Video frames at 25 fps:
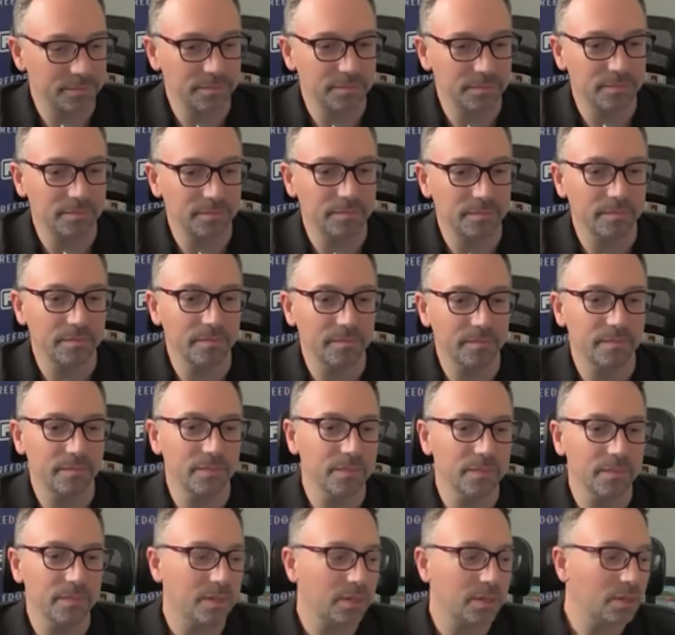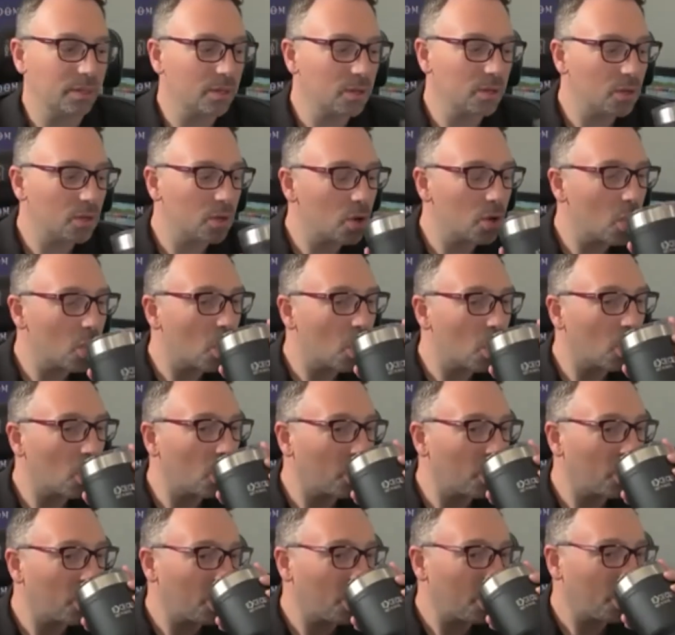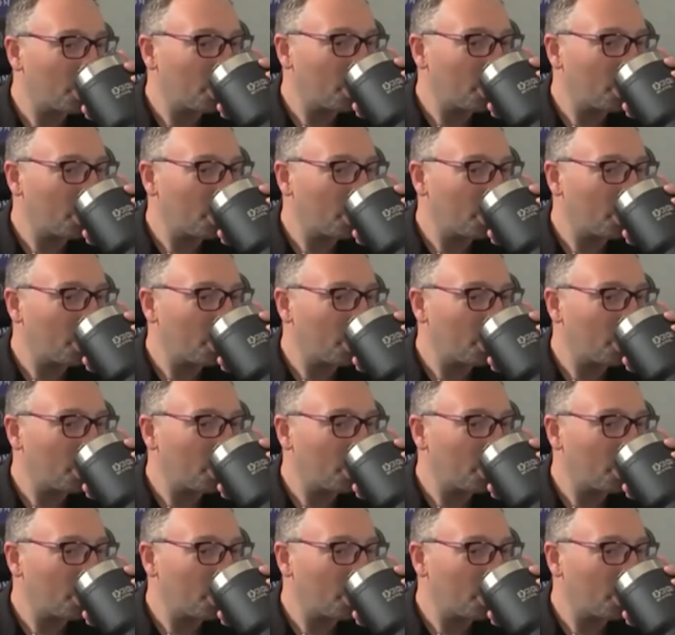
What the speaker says: No words are spoken by the person on screen.